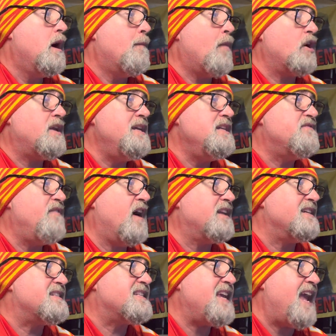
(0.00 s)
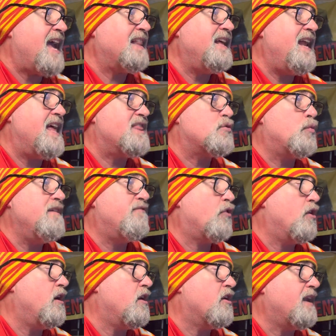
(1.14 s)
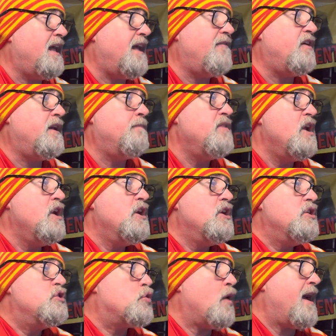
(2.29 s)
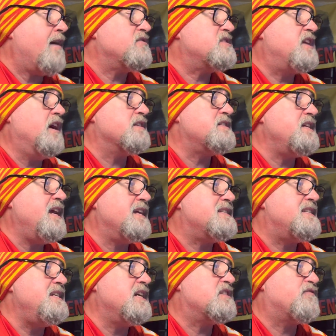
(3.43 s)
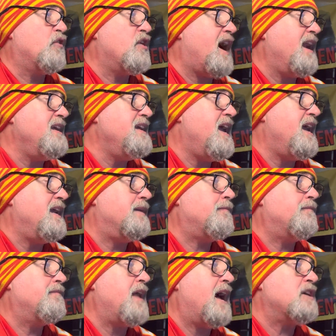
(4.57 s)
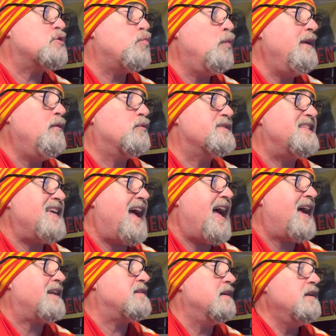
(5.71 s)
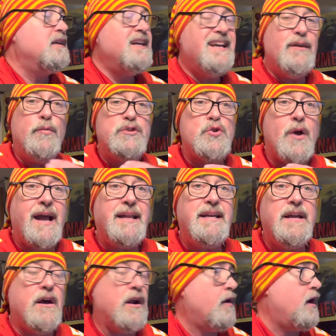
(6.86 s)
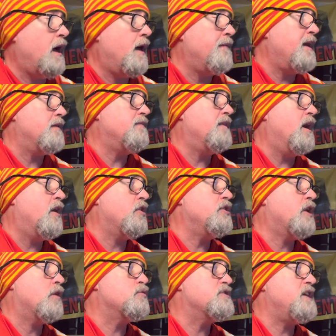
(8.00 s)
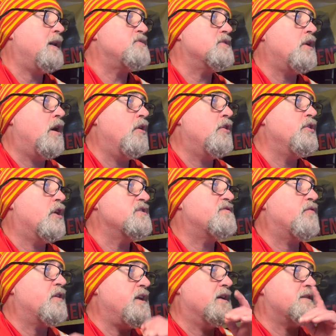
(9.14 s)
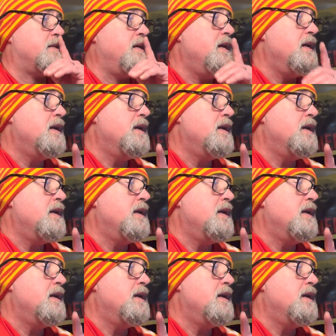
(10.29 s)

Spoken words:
Marquise Valdez-Scantling had 3 for 111. Travis Kelce had 6 for 98. How sweet was that? We tried to get that 100-yard reception, 100 yards for Kelce,